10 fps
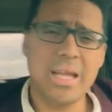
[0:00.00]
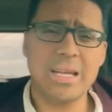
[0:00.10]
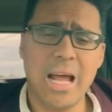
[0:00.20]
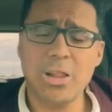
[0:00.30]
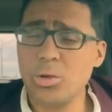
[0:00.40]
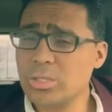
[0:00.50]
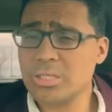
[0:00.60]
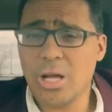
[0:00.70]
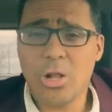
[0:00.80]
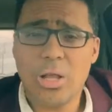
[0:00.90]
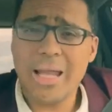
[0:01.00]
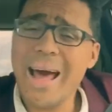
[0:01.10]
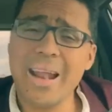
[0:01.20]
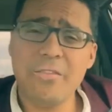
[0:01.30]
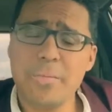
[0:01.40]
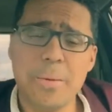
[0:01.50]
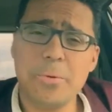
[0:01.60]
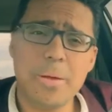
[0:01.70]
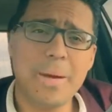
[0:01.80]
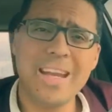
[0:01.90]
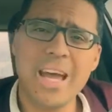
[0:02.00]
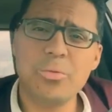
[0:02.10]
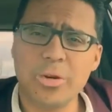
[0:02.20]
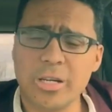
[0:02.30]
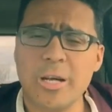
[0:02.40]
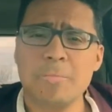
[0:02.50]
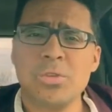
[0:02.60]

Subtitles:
and I lost a lot of people in my network.